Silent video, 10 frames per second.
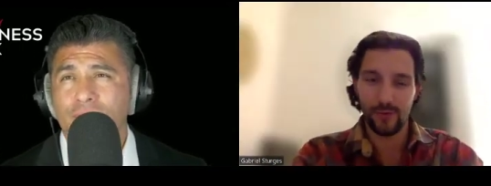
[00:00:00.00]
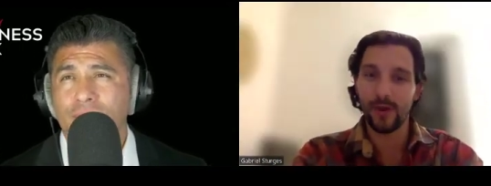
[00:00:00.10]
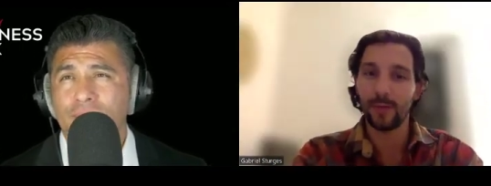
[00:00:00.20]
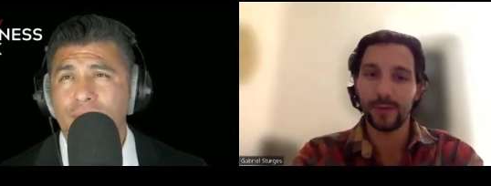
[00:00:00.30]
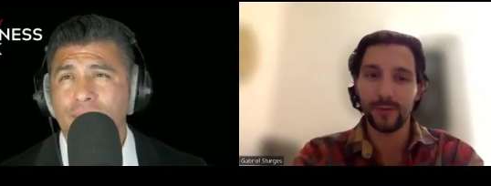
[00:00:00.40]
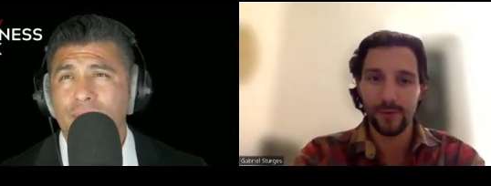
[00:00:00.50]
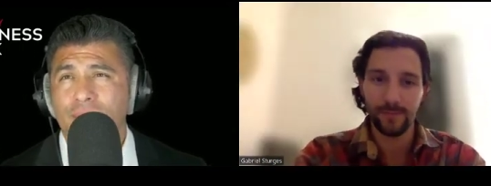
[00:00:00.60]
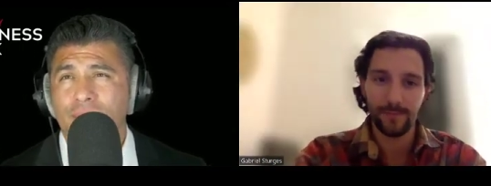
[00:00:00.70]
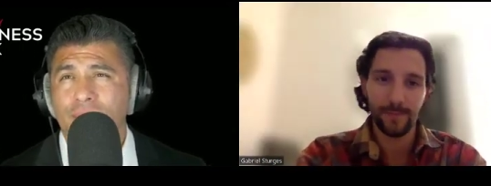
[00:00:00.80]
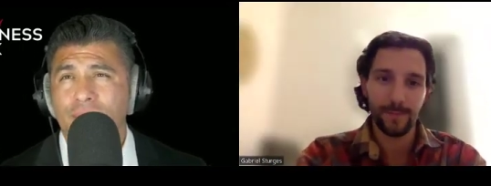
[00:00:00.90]
Speaker 1: where you're adopting
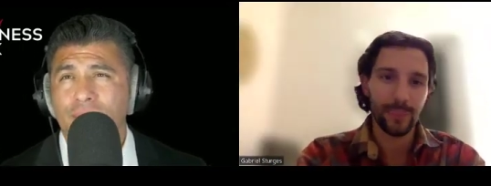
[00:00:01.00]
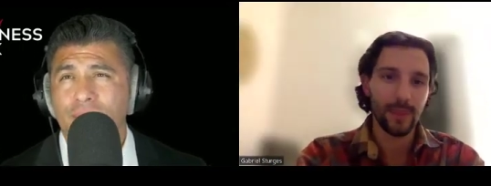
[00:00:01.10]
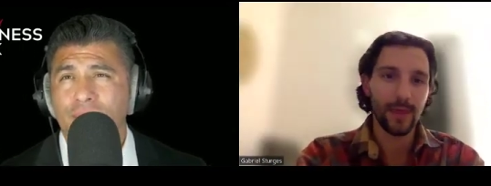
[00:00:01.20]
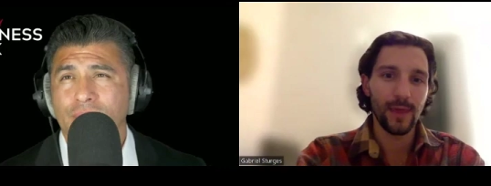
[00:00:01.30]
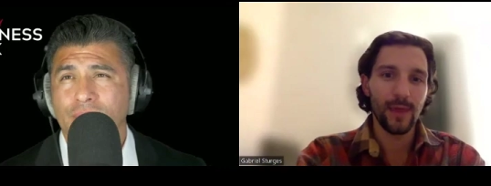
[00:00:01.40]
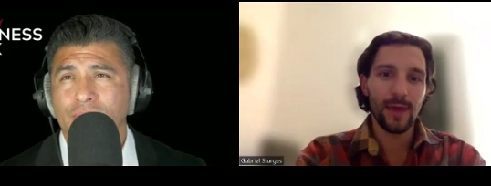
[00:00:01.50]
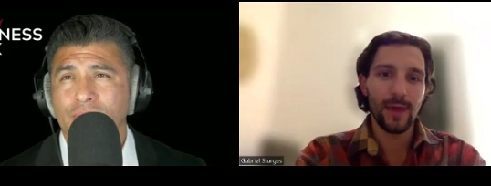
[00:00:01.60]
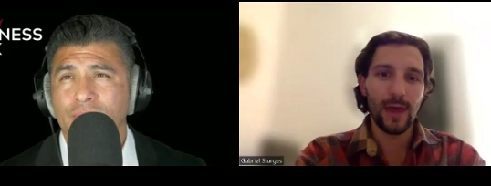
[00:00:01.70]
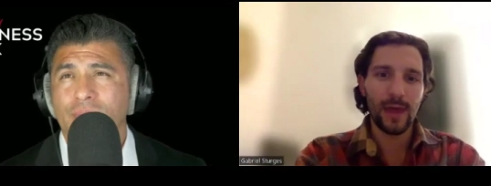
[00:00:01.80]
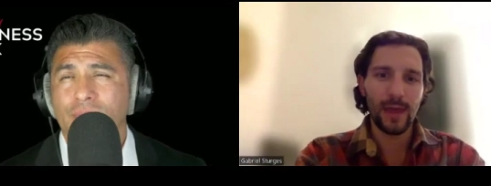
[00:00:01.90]
from.
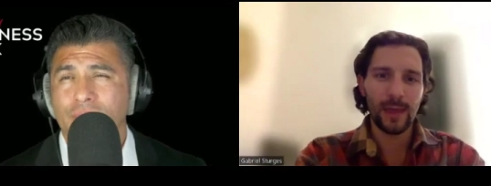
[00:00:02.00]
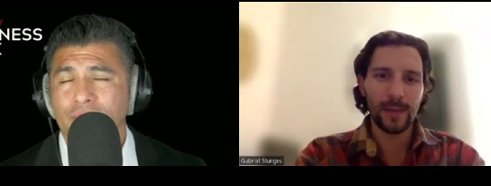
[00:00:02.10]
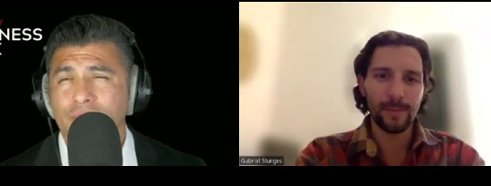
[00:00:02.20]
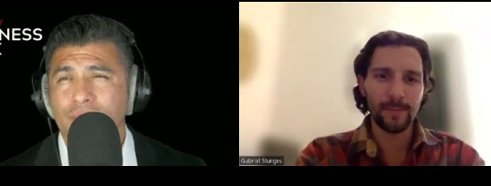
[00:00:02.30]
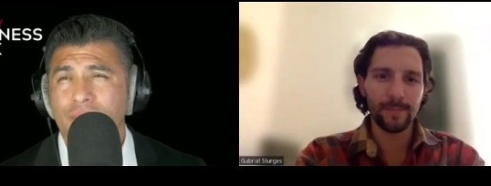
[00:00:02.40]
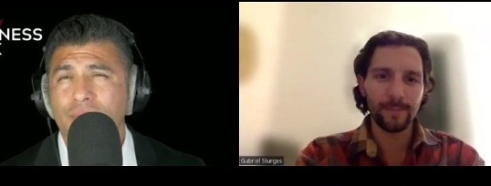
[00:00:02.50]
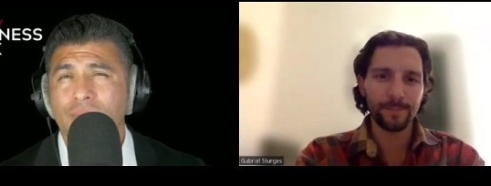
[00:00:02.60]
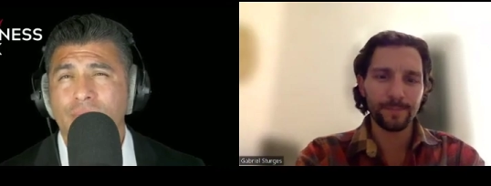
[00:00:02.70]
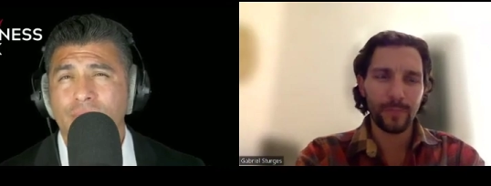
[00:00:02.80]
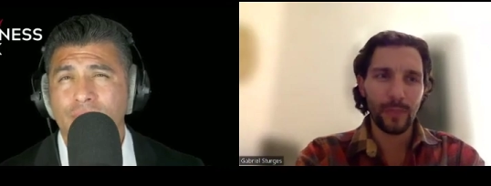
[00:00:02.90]

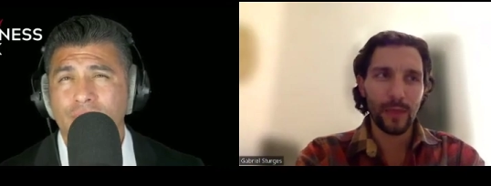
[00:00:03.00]
Um,